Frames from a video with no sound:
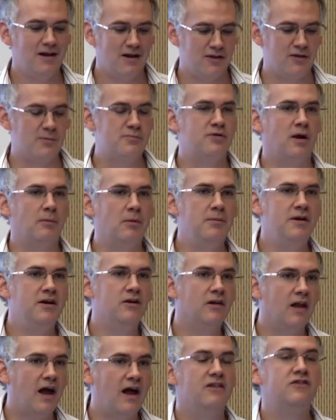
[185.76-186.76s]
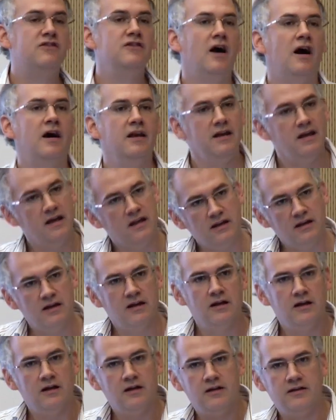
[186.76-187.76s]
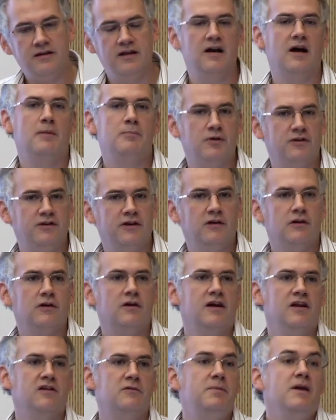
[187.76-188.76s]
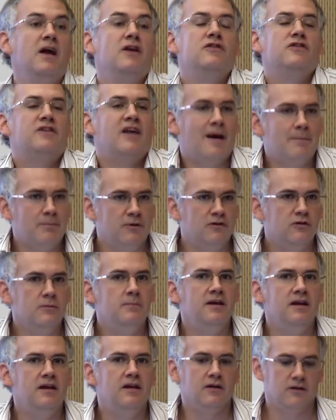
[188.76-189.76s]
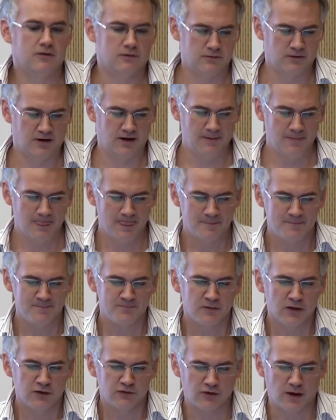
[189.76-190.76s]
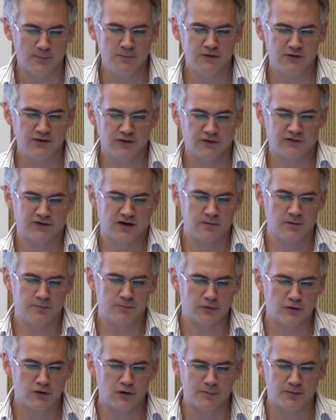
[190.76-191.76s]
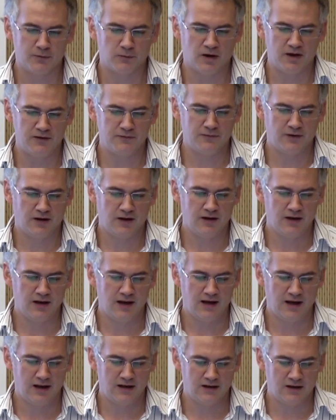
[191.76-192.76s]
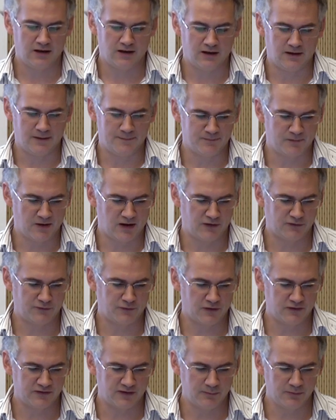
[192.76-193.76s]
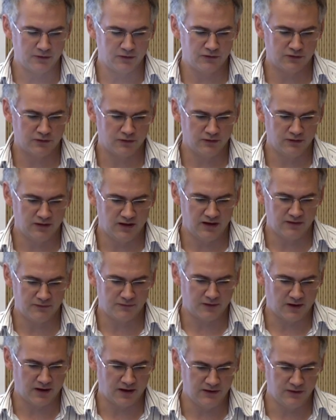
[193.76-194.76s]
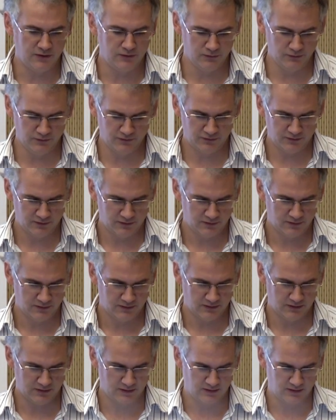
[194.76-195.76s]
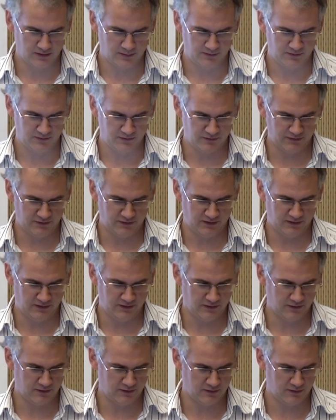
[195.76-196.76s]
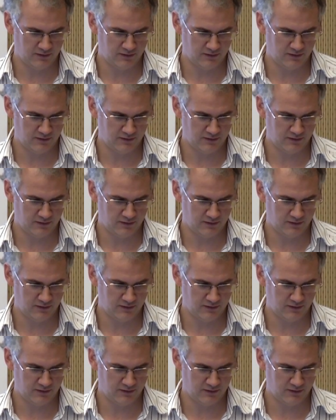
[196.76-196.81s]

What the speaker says: The problem here lies not in the particular ISP. I just happen to be here, right? So I'm using the Cyberport Open Wi-Fi, and as far as I'm concerned, if I use, let me just see here.